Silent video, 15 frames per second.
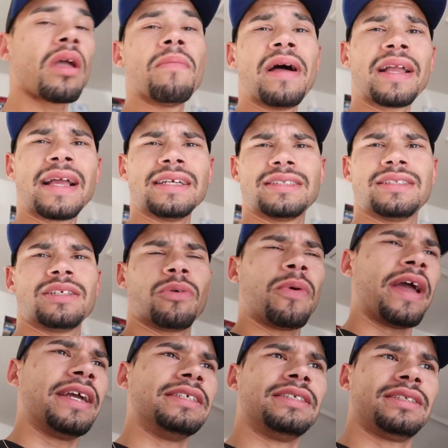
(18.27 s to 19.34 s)
My guess is it
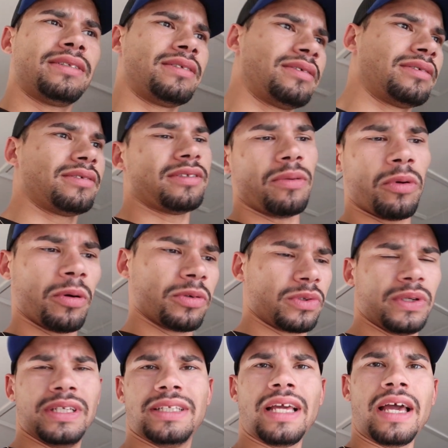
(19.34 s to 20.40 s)
weighs somewhere
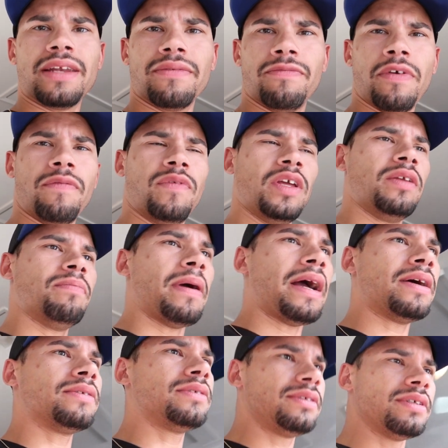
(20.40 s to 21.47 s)
between 10 15
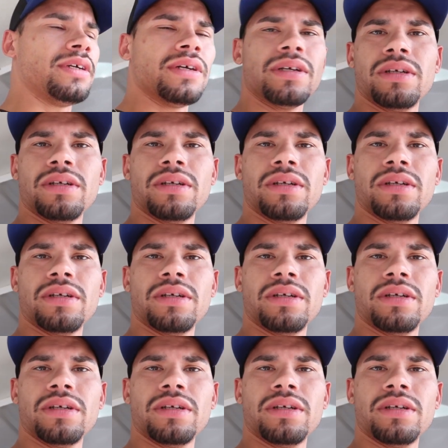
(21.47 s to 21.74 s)
pounds.